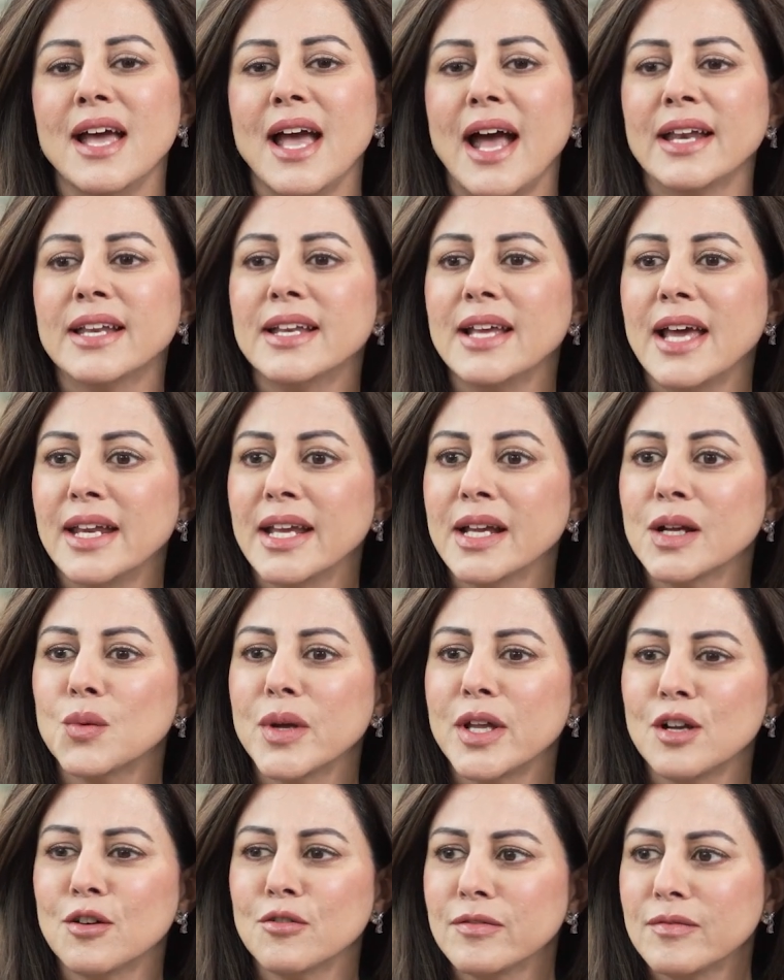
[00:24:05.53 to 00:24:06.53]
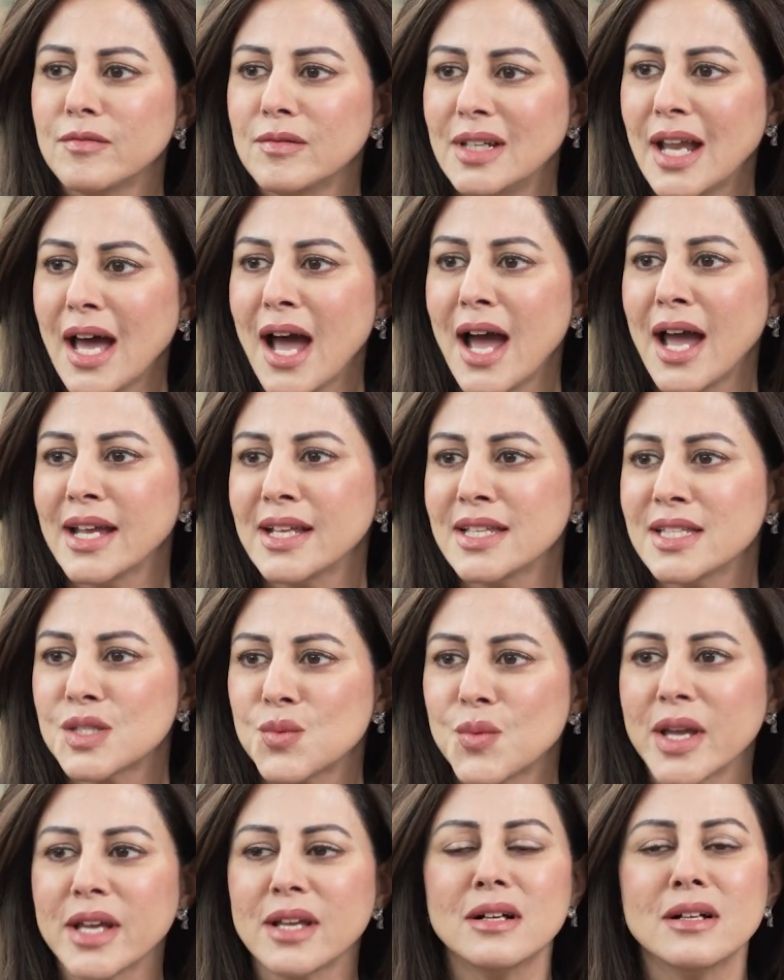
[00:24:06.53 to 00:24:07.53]
at getting rid of
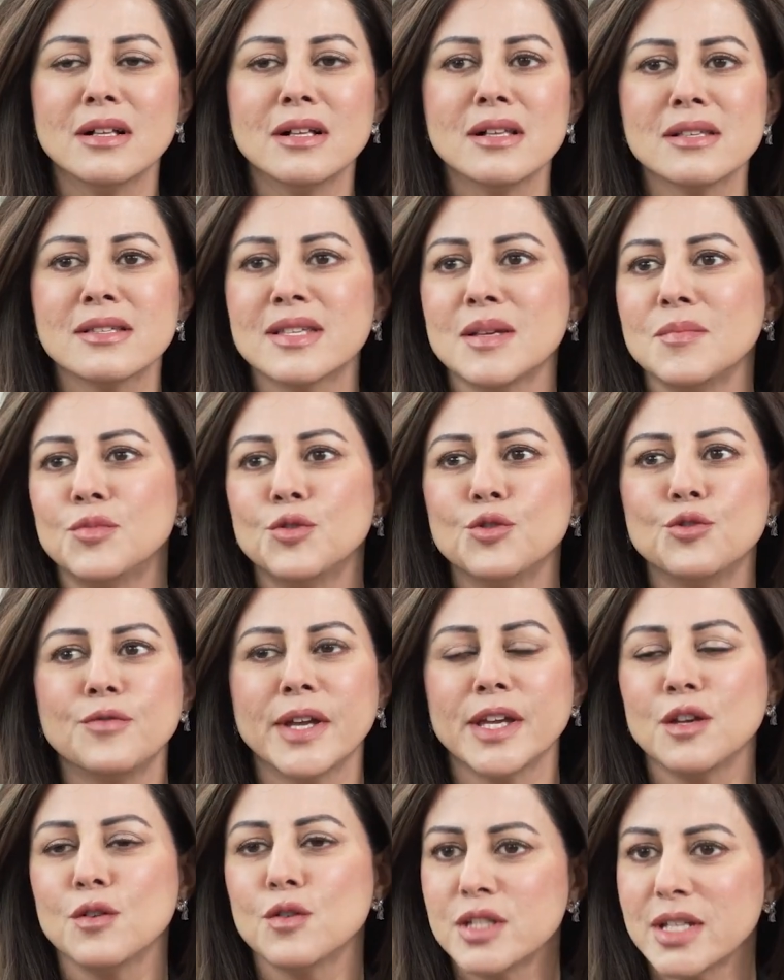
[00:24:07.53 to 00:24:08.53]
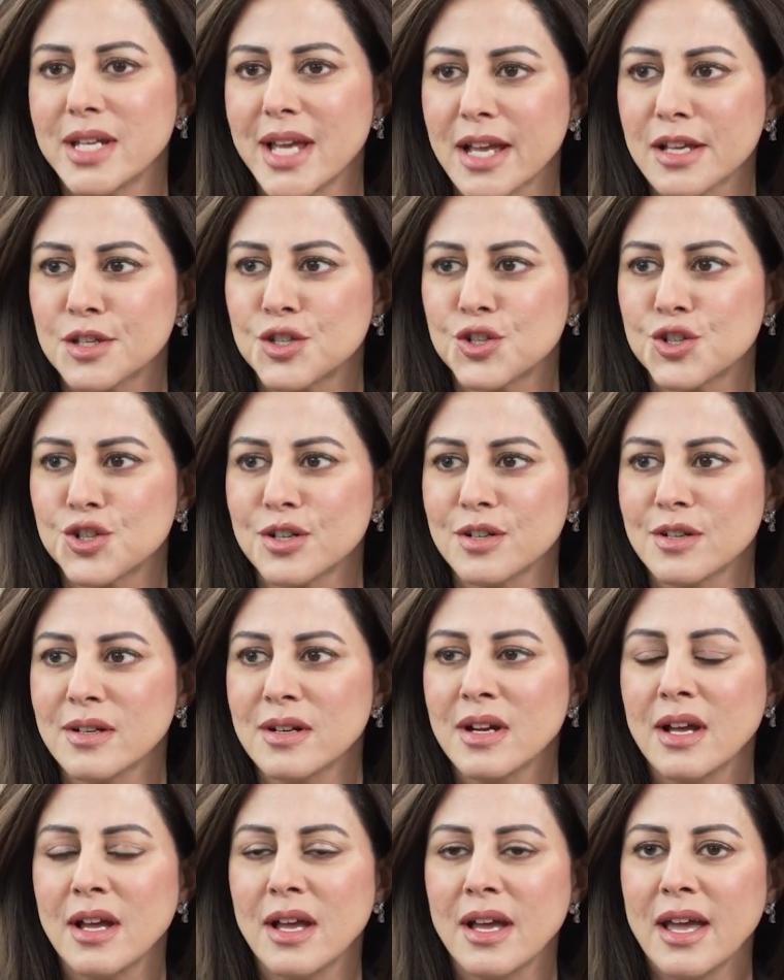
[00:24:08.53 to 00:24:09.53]
lines, wrinkles, improving your
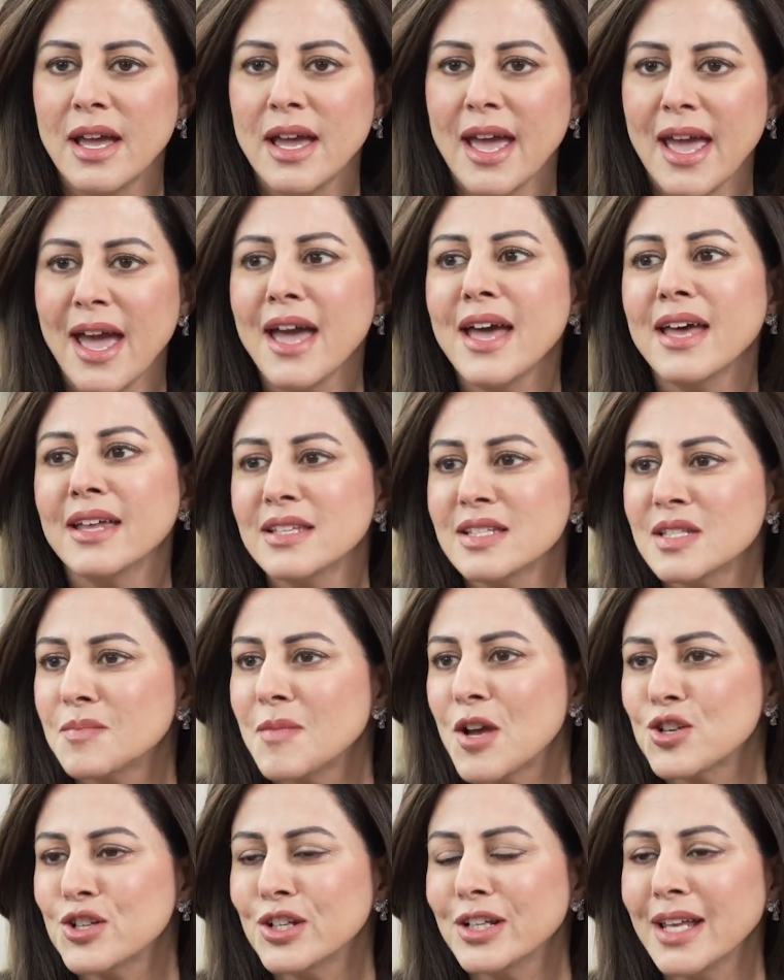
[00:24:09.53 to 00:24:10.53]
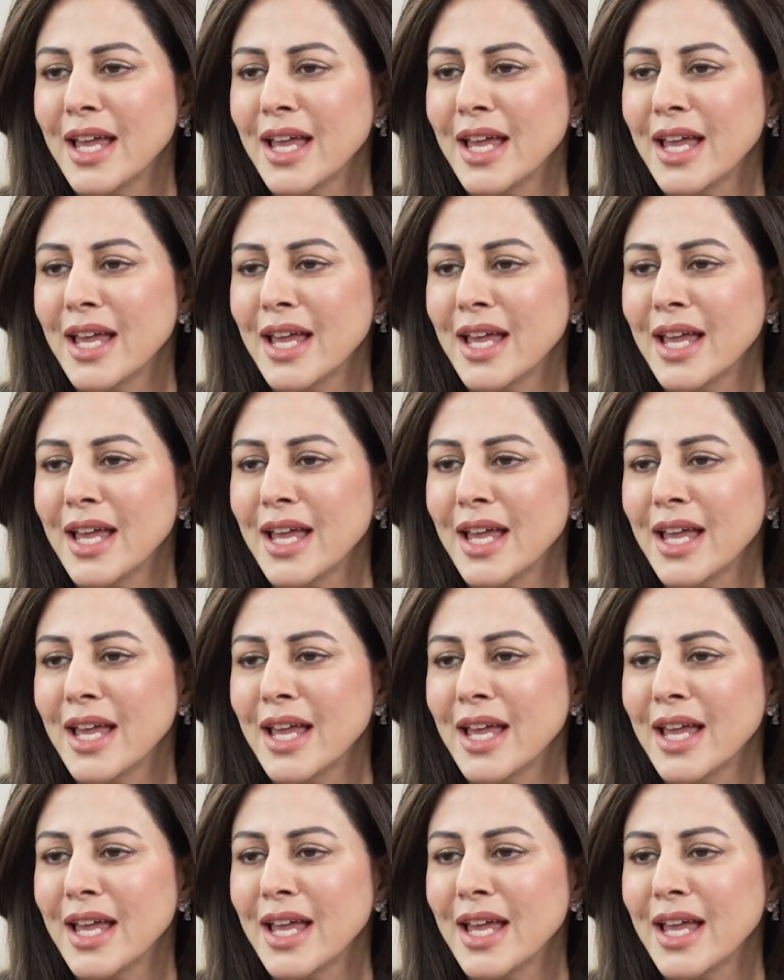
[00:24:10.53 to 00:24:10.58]
texture. And especially